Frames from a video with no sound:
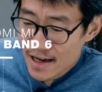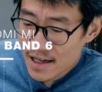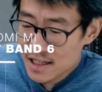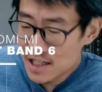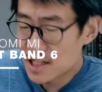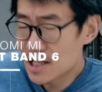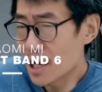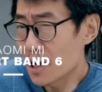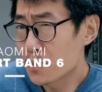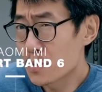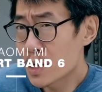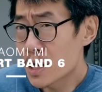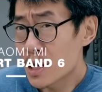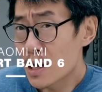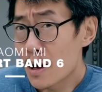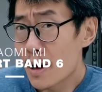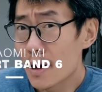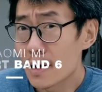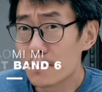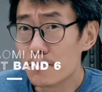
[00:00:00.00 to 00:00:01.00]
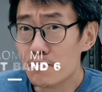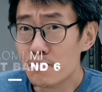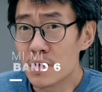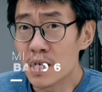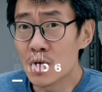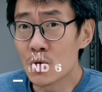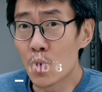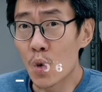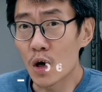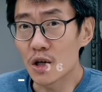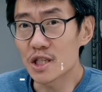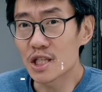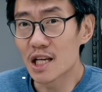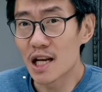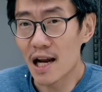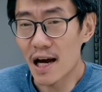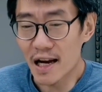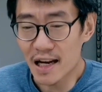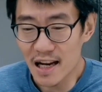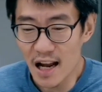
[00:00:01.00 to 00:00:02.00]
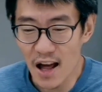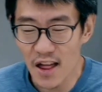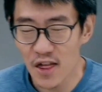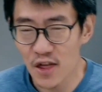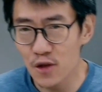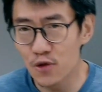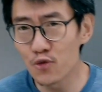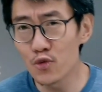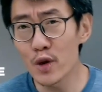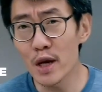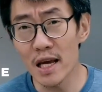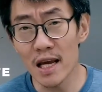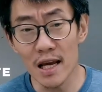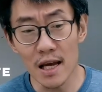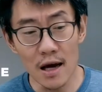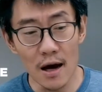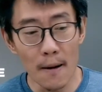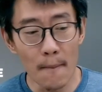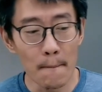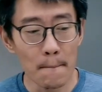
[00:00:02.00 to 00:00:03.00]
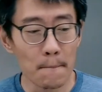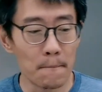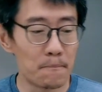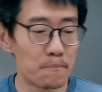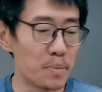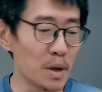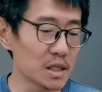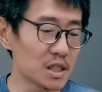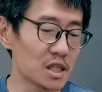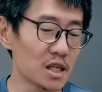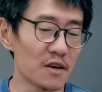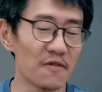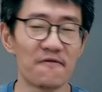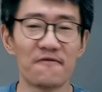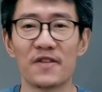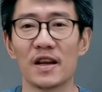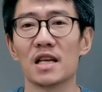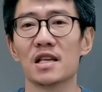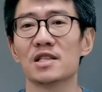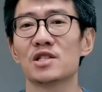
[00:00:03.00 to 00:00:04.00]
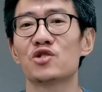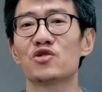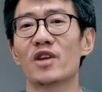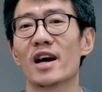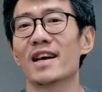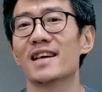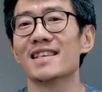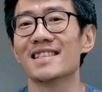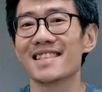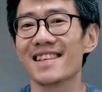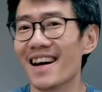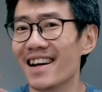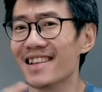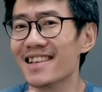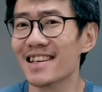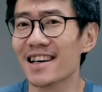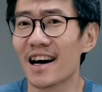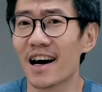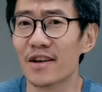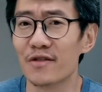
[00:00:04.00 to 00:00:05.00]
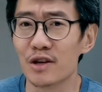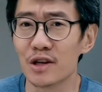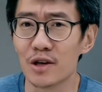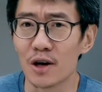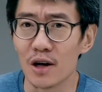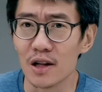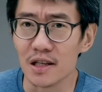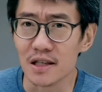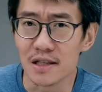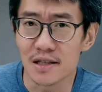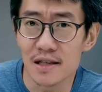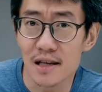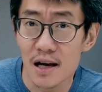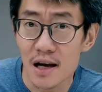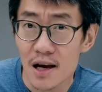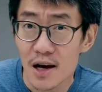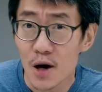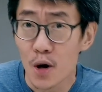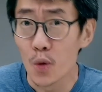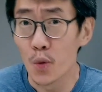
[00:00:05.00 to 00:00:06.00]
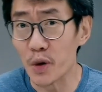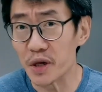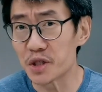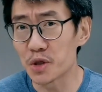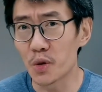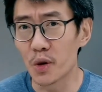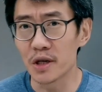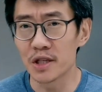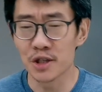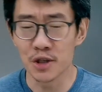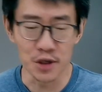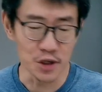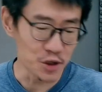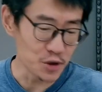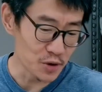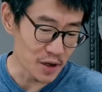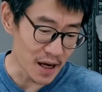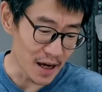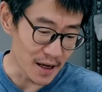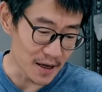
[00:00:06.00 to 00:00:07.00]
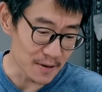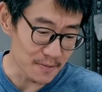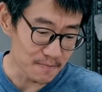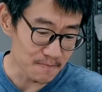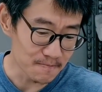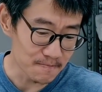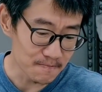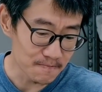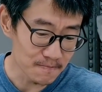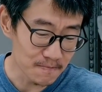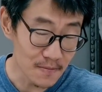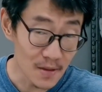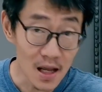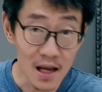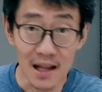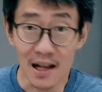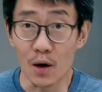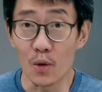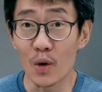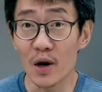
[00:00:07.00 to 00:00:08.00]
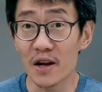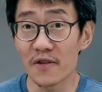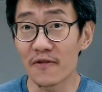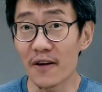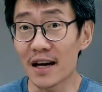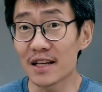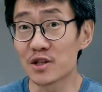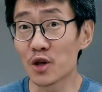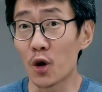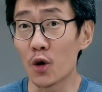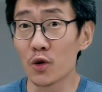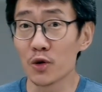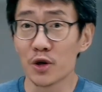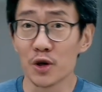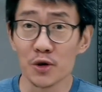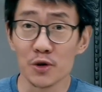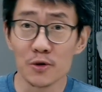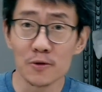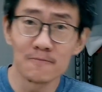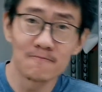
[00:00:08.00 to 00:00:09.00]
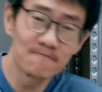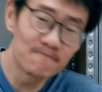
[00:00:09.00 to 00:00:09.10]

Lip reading: the Xiaomi Mi Watch Lite. 3 budget fitness trackers under $100. Which one should you get? Now, what if I told you